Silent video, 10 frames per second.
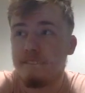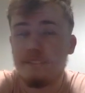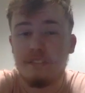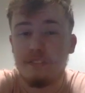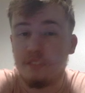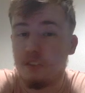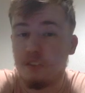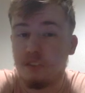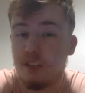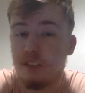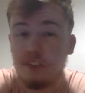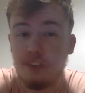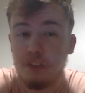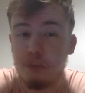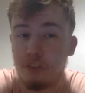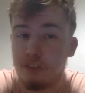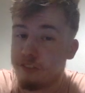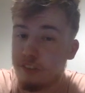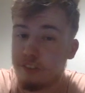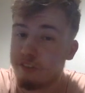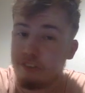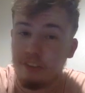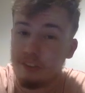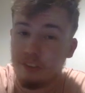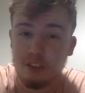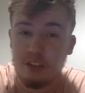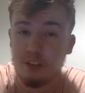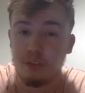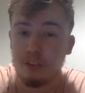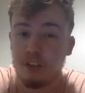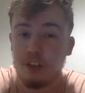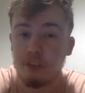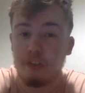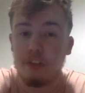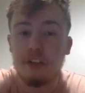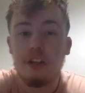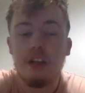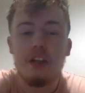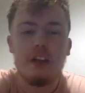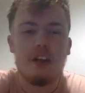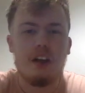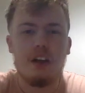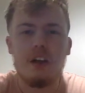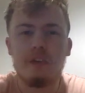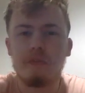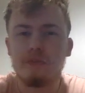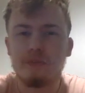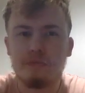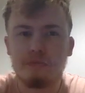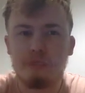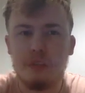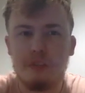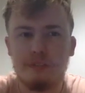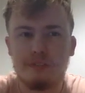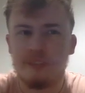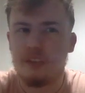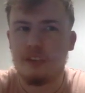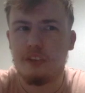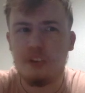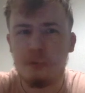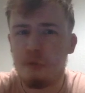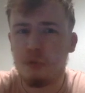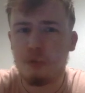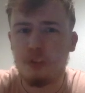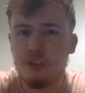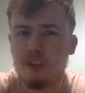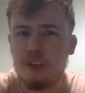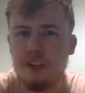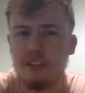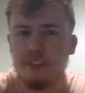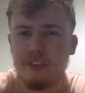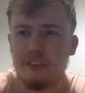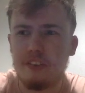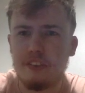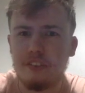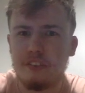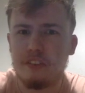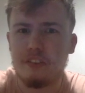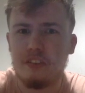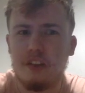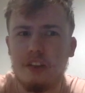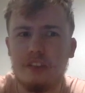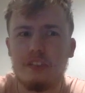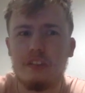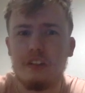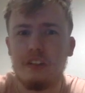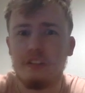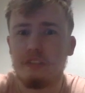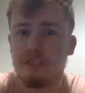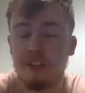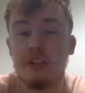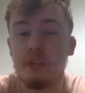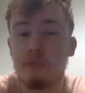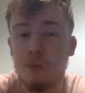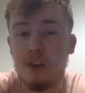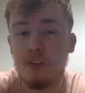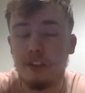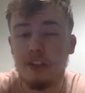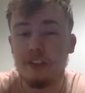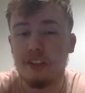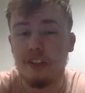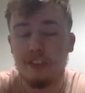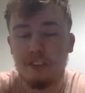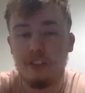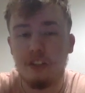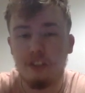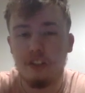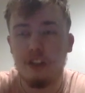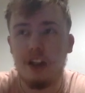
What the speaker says: you know, that's a lot of money for Vince, and Vince doesn't like losing a lot of money. But as long as people just wash their hands and they're actually feeling well when they actually get into the arena,